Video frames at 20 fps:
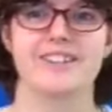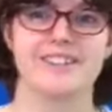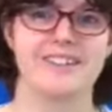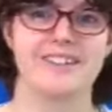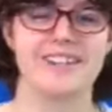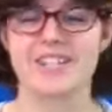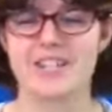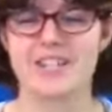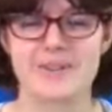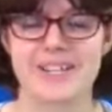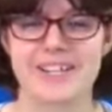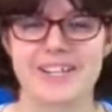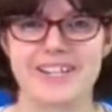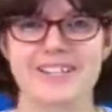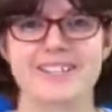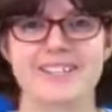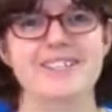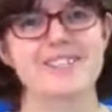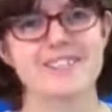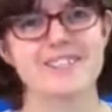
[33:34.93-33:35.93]
I know it
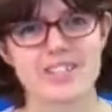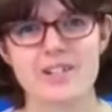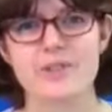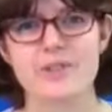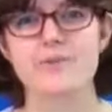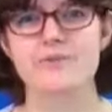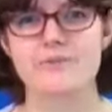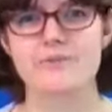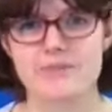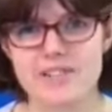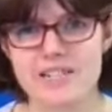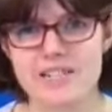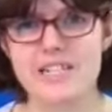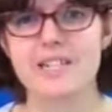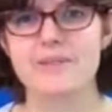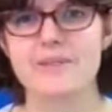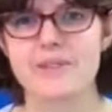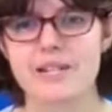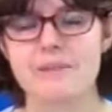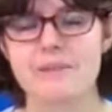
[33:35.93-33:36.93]
is. So really,
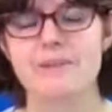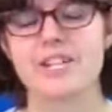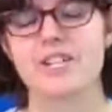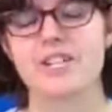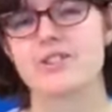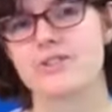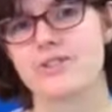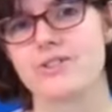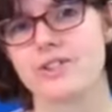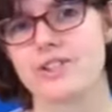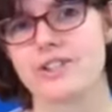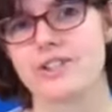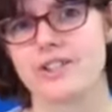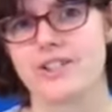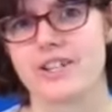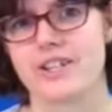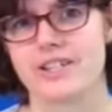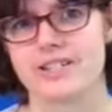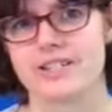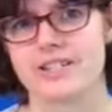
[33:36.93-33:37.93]
really make sure you know
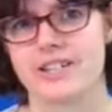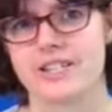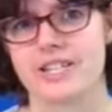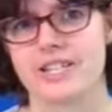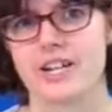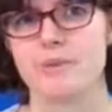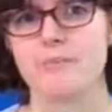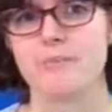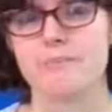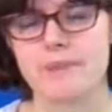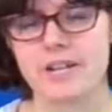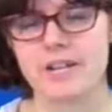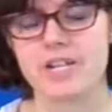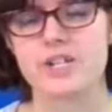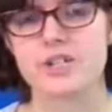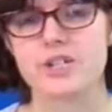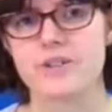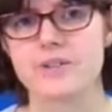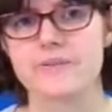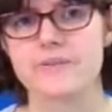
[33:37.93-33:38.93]
that inside out. Make
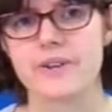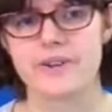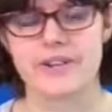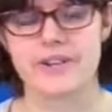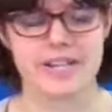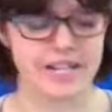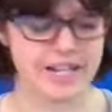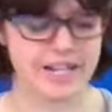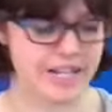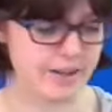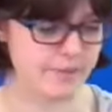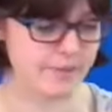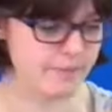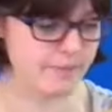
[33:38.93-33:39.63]
sure it's very clear.